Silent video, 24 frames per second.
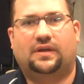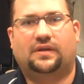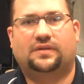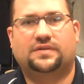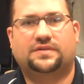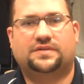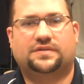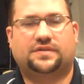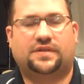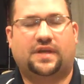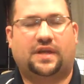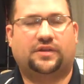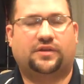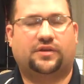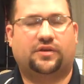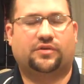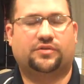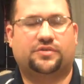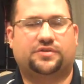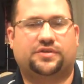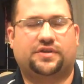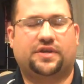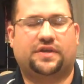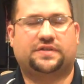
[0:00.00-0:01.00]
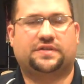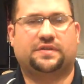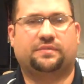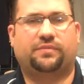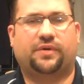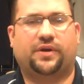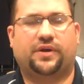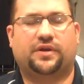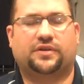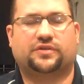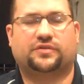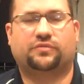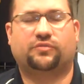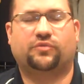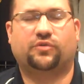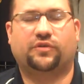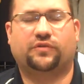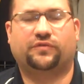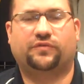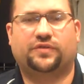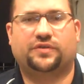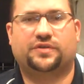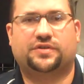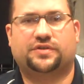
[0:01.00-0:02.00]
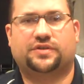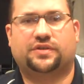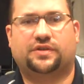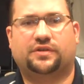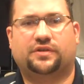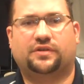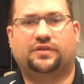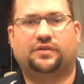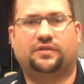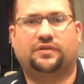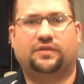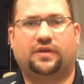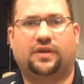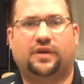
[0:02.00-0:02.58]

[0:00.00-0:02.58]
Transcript: This is head coach Jason Byers and Warren Fitzgerald